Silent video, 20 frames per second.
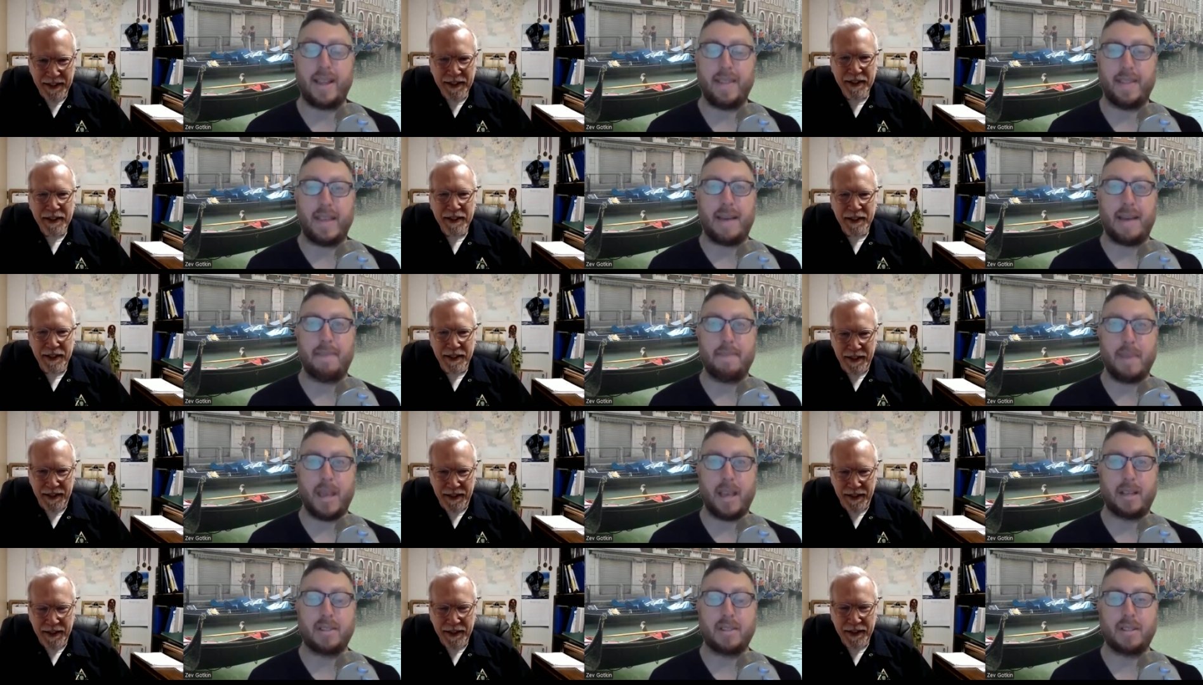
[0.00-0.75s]
Speaker 1: that, that
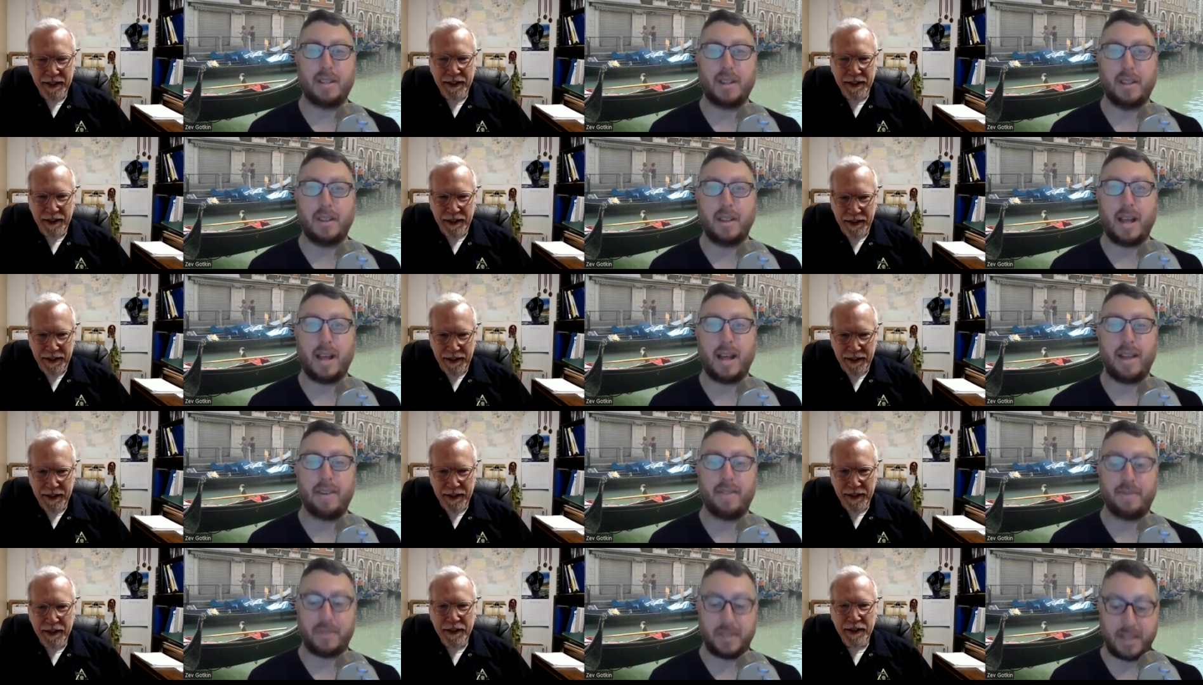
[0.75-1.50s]
makes a
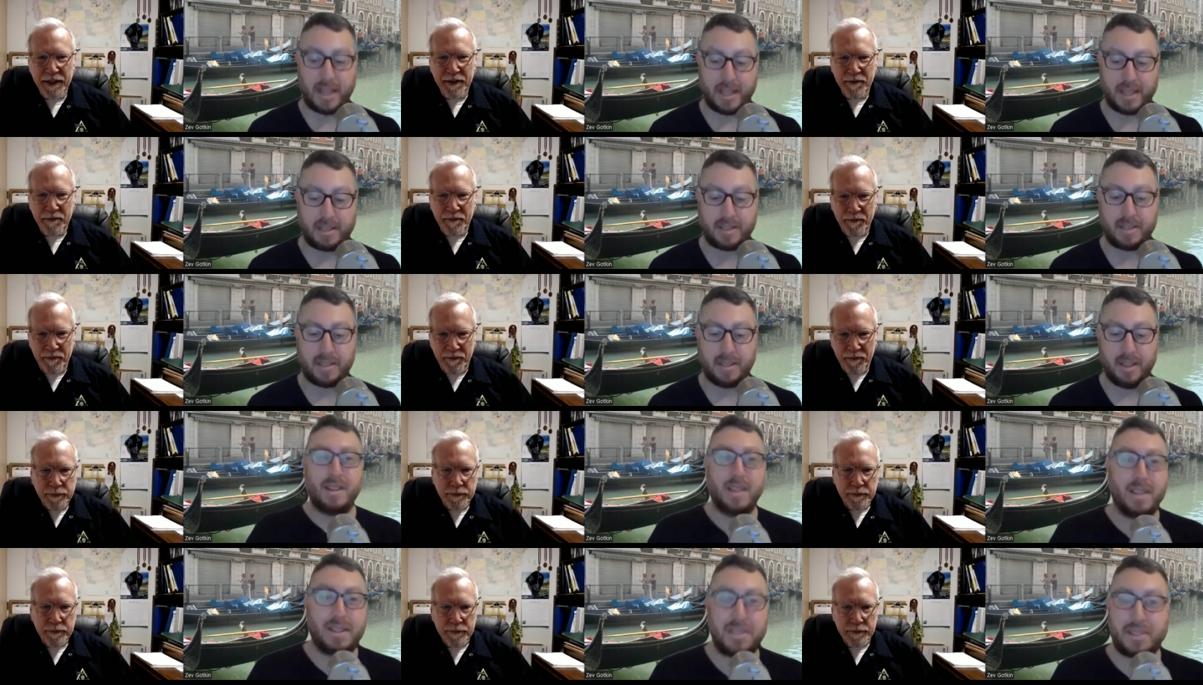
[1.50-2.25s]
lot of sense.
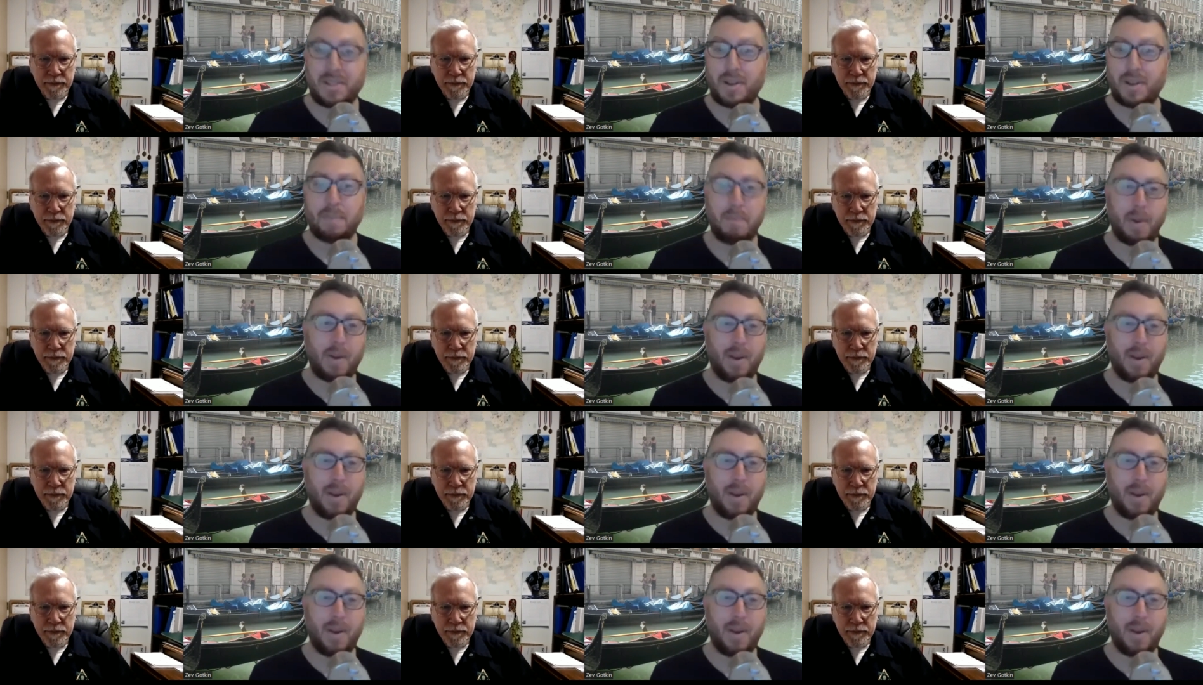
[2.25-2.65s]
So,